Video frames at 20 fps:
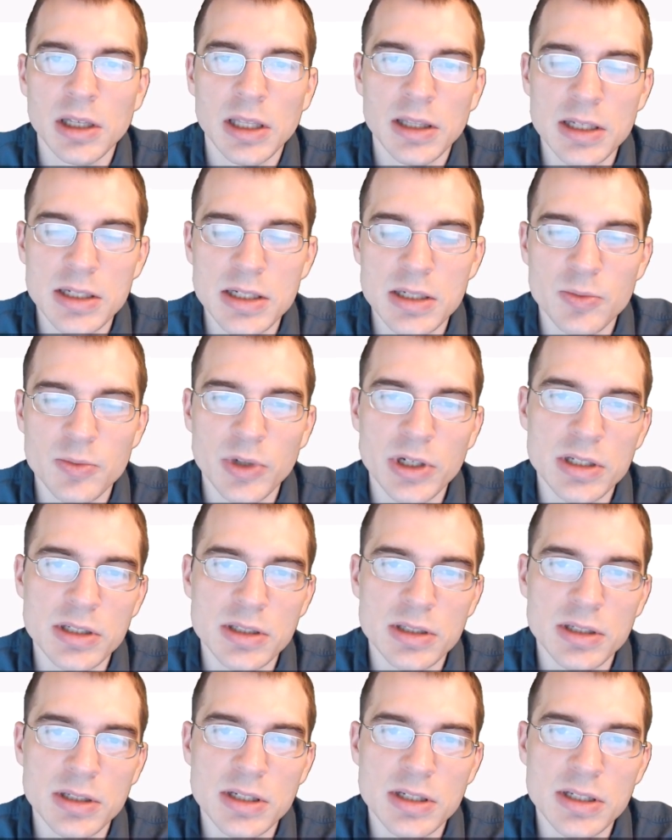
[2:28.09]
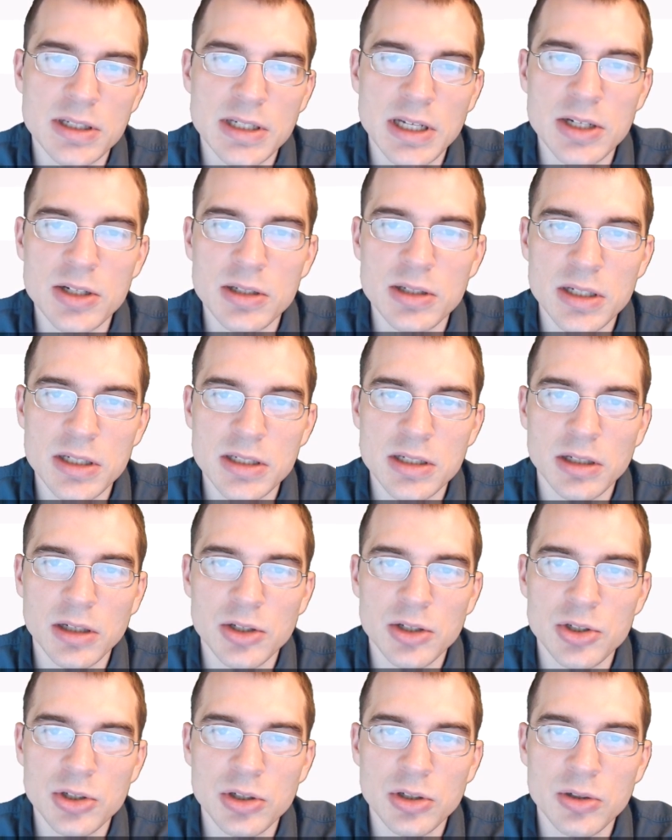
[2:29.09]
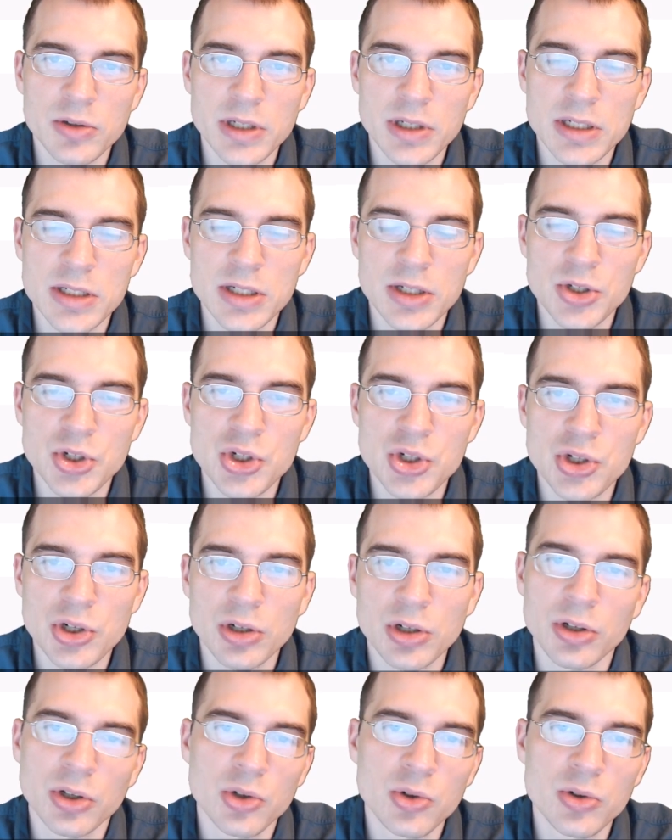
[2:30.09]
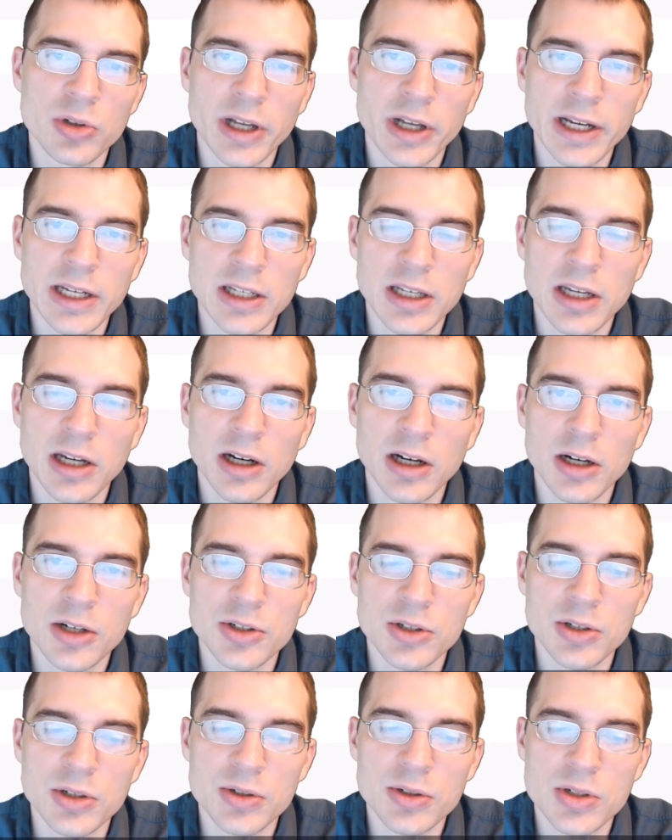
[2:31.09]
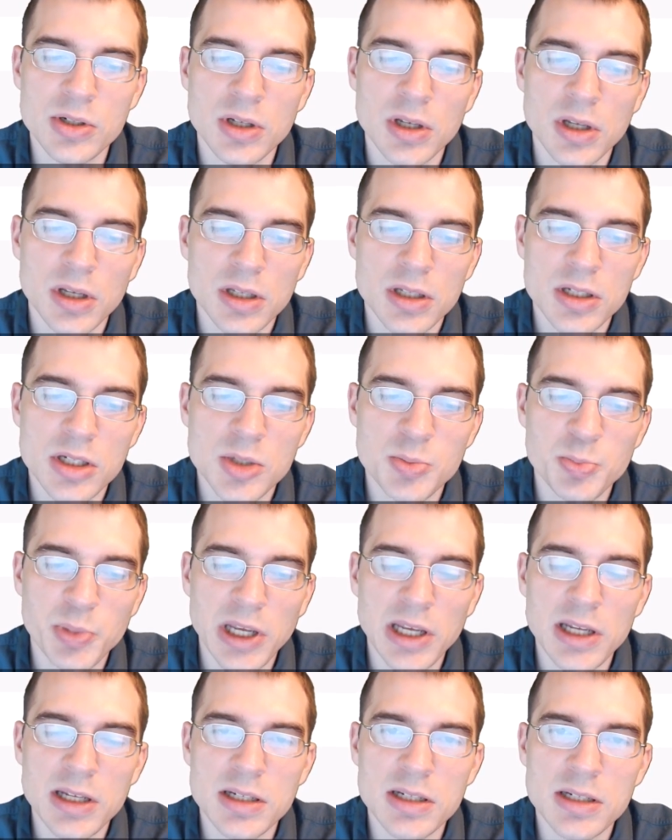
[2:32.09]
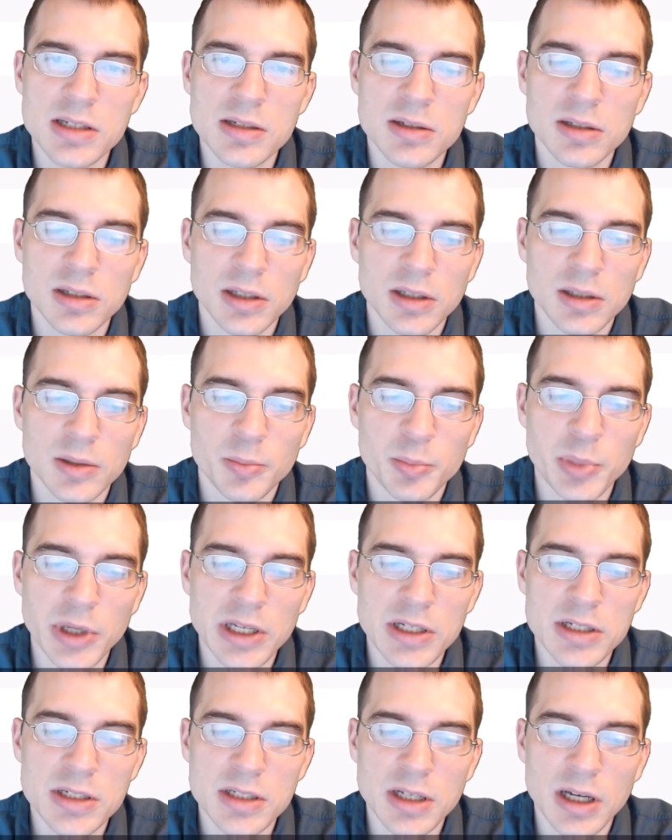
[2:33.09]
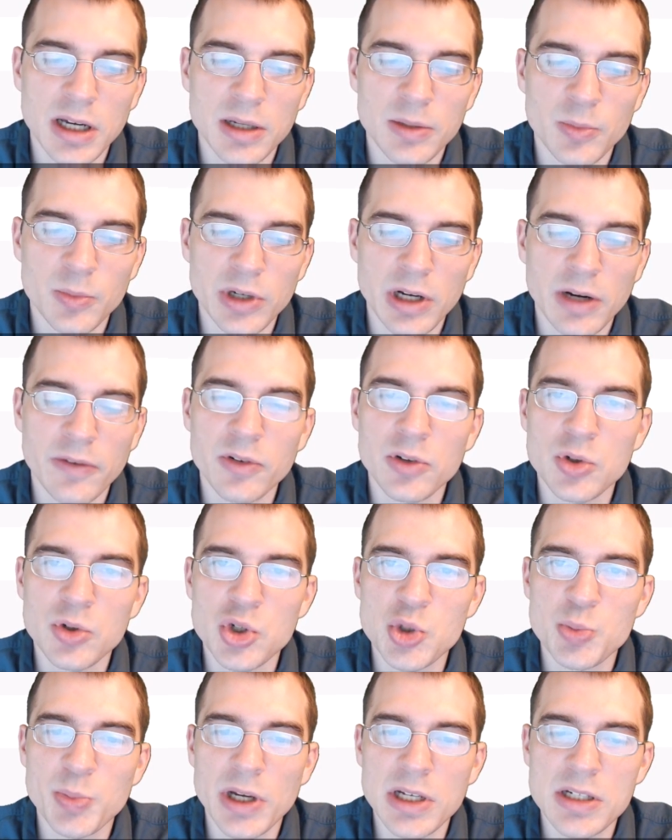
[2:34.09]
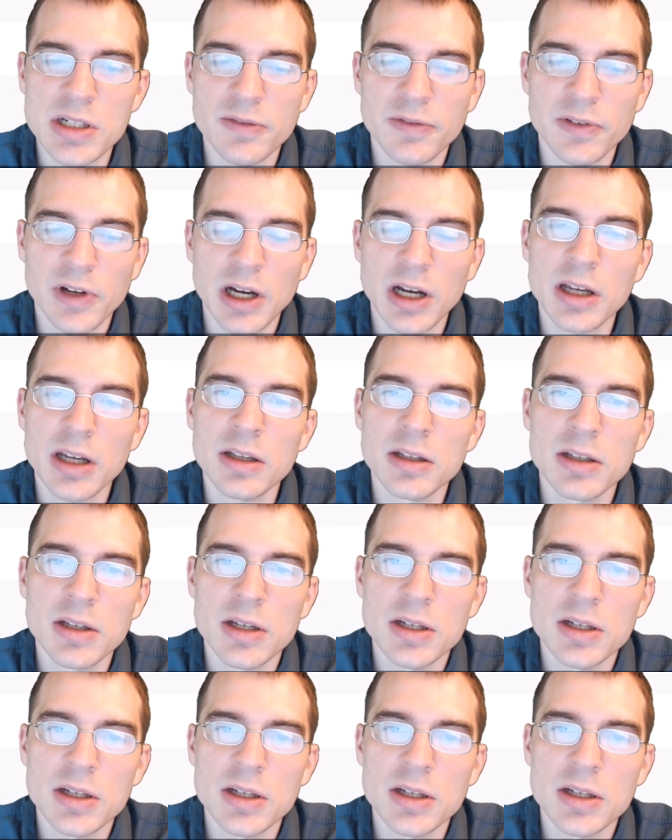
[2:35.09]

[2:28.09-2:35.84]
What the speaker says: This essentially is going to do is insert newline characters spaced based on whatever you specify,